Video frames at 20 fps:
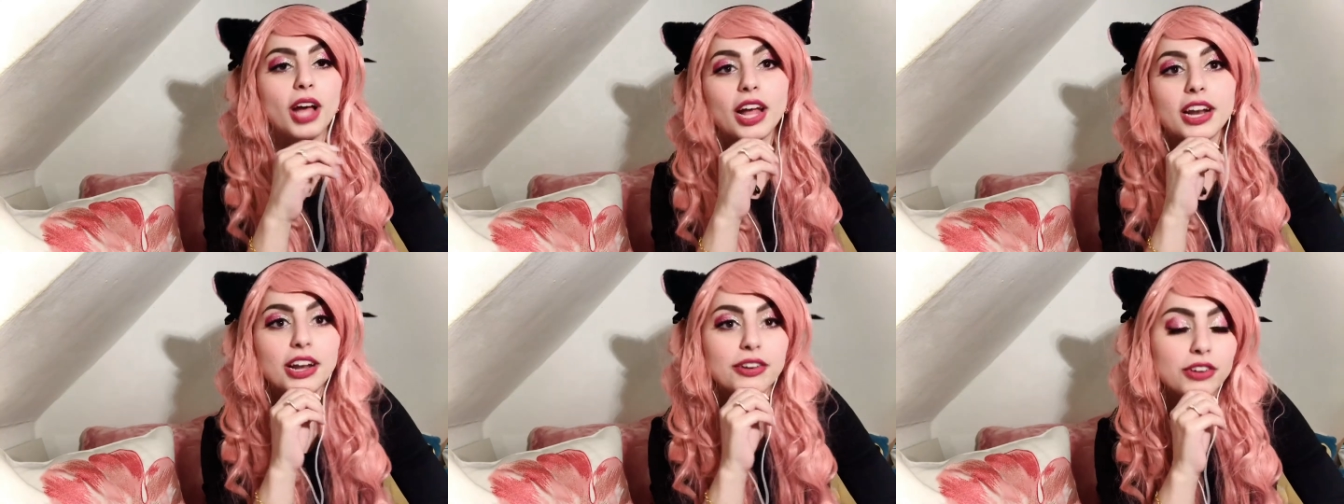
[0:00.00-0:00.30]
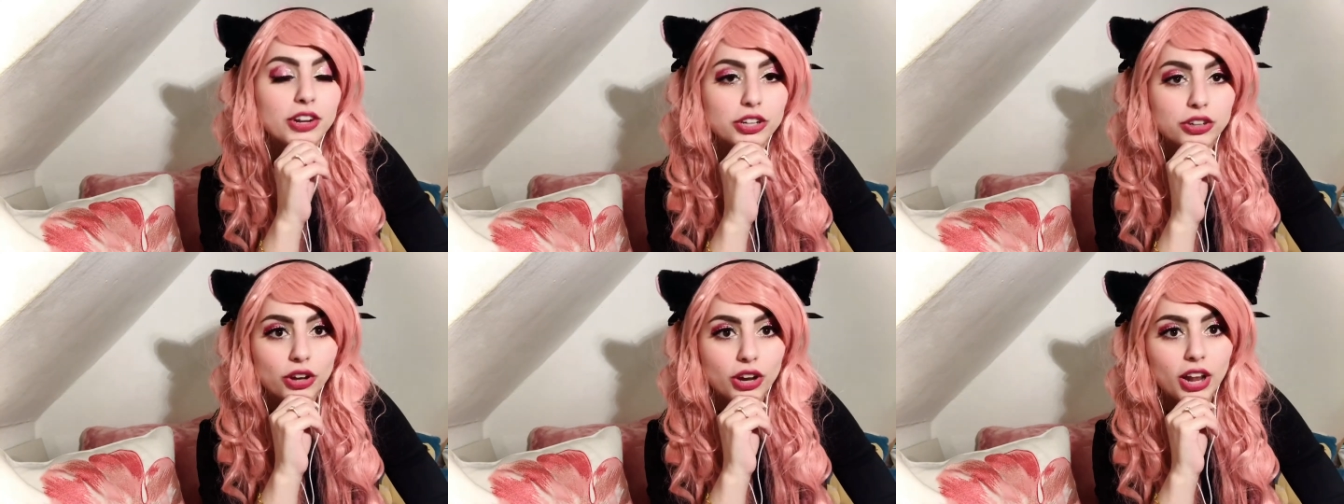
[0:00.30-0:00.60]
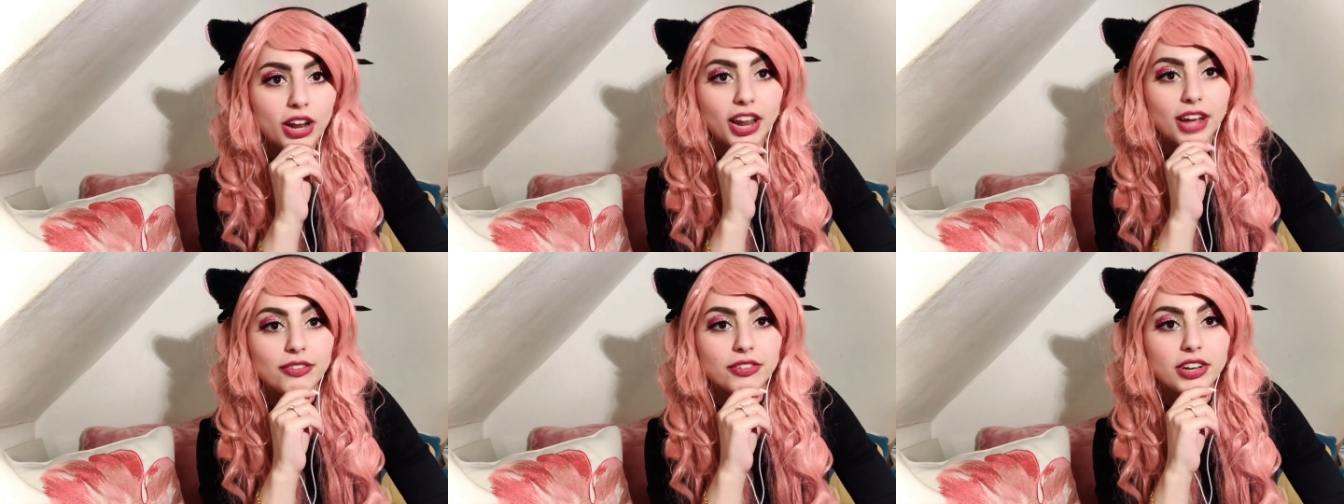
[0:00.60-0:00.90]
I definitely
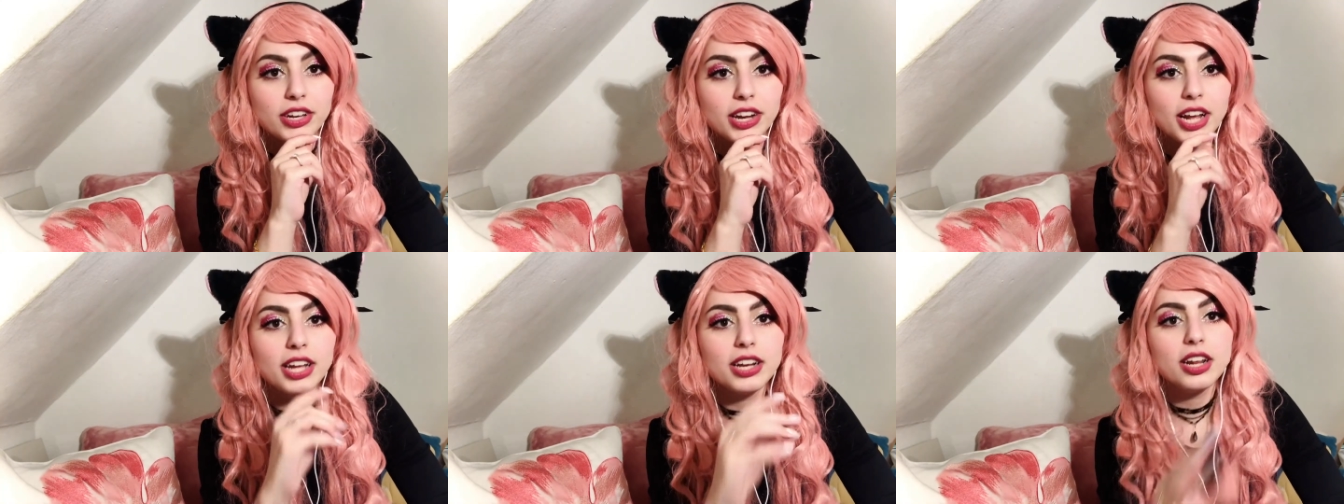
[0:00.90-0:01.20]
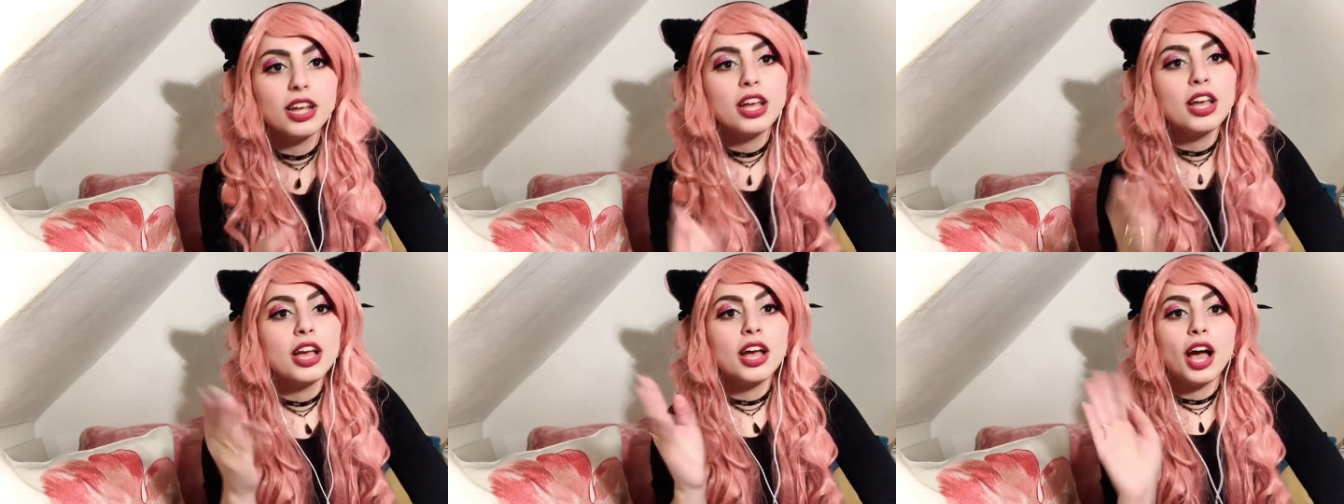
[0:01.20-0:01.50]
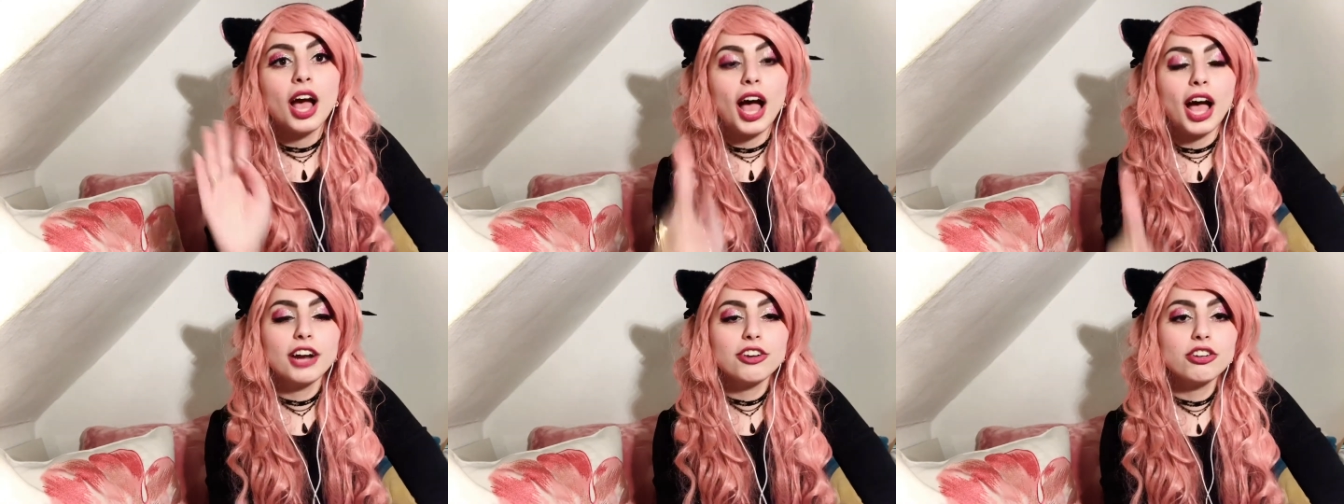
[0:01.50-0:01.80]
gonna love it. And
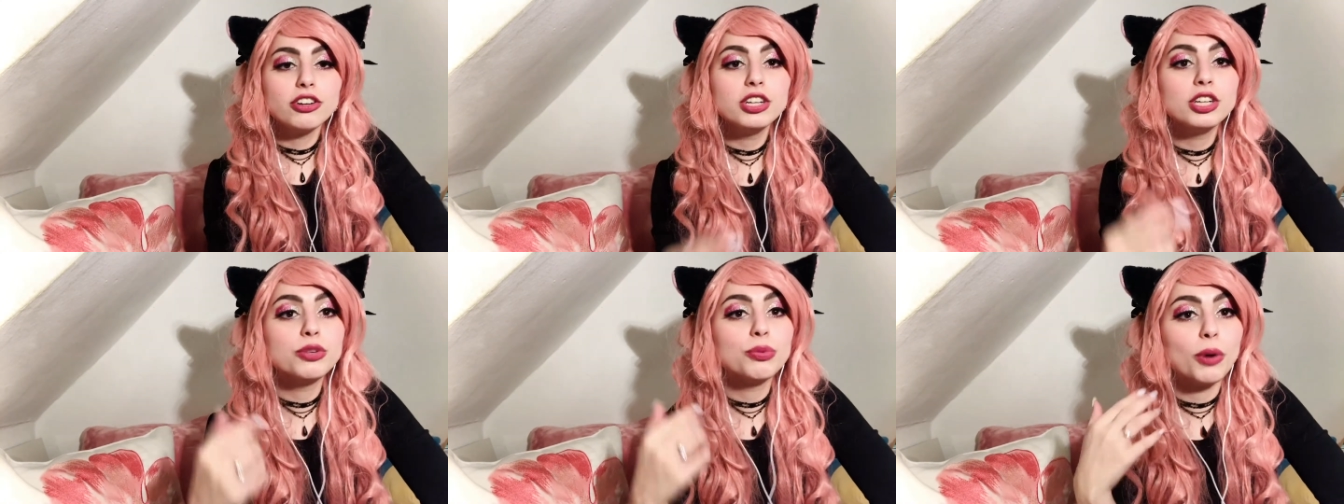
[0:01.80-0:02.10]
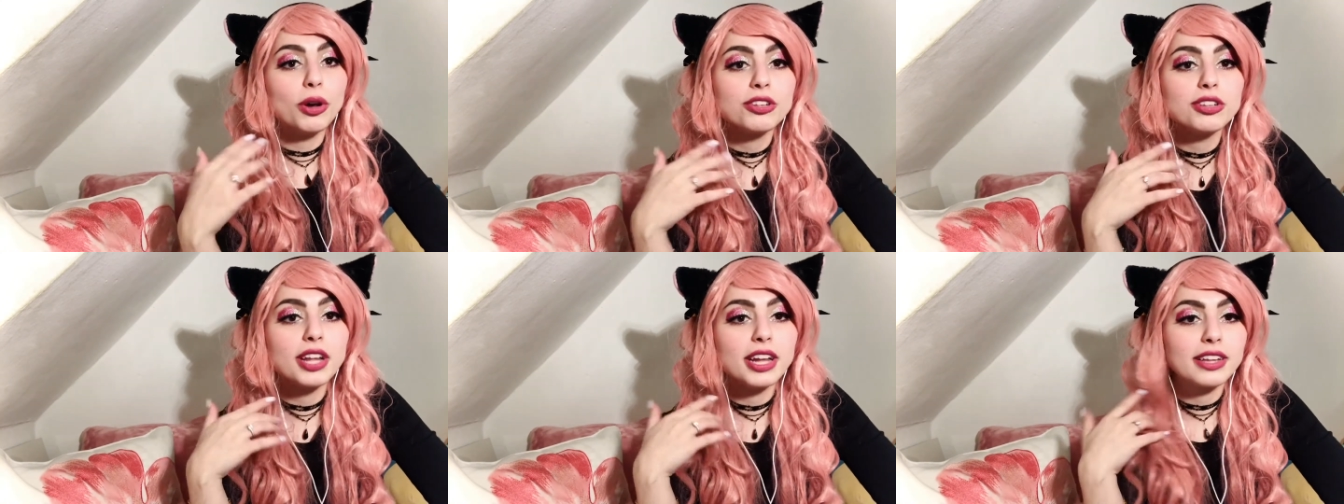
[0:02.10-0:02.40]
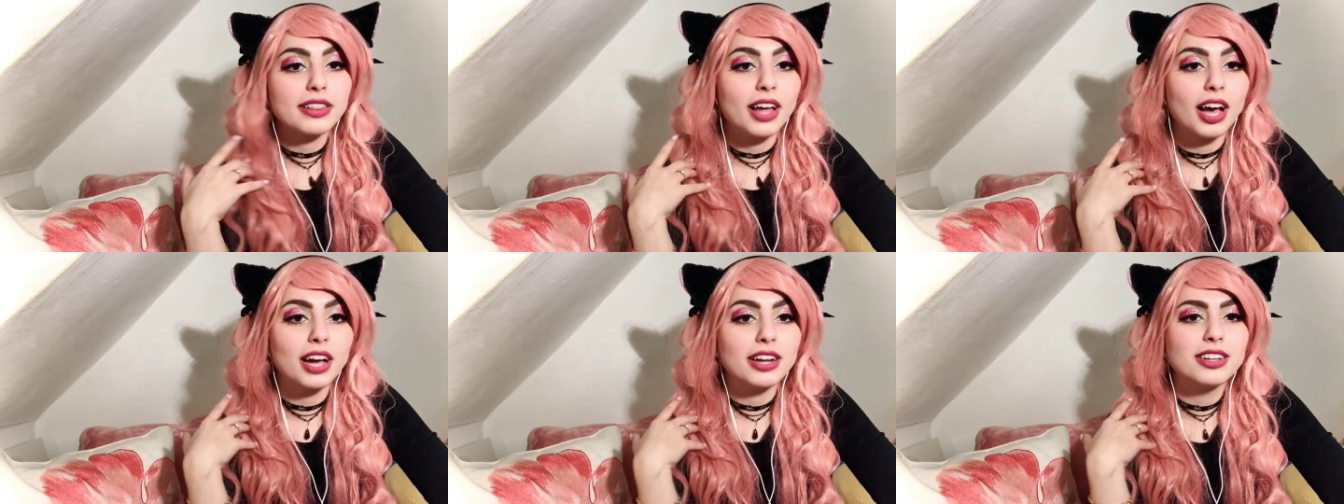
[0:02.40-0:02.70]
actually, it was
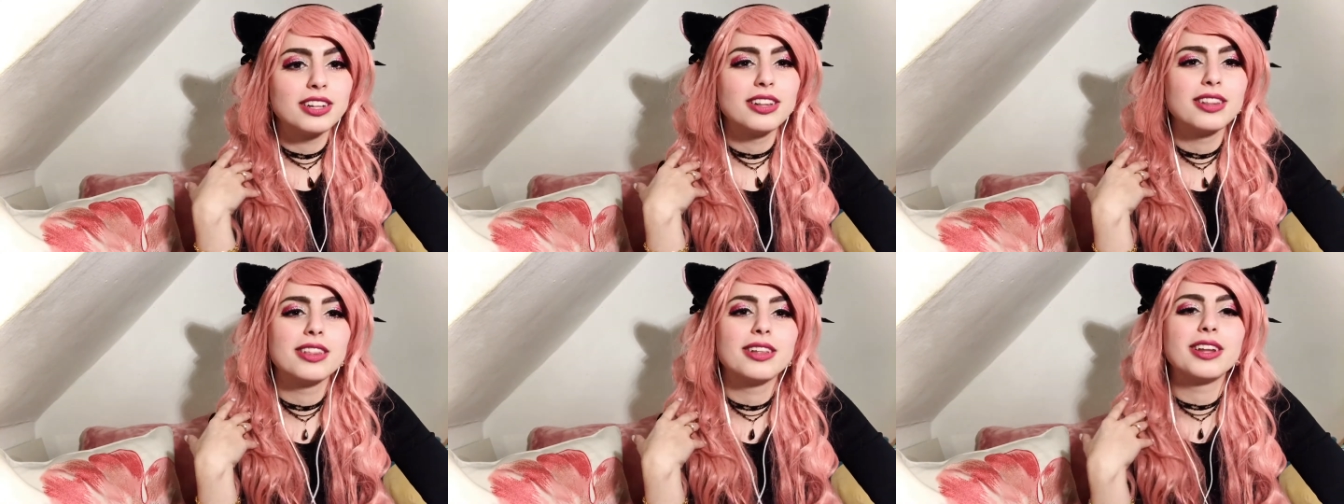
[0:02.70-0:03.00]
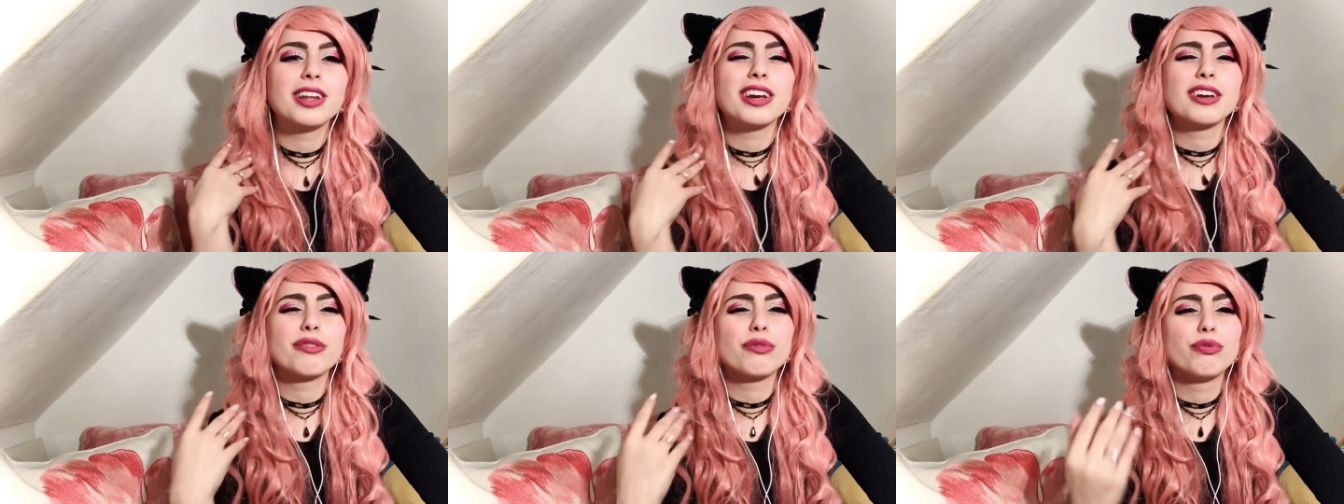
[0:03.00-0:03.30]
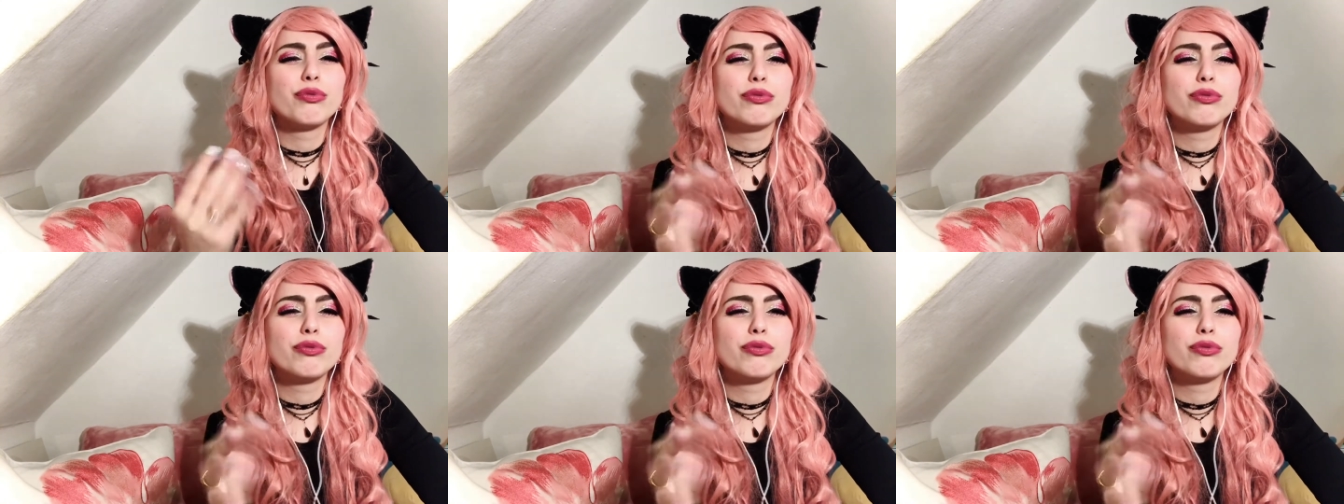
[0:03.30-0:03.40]
like that till the I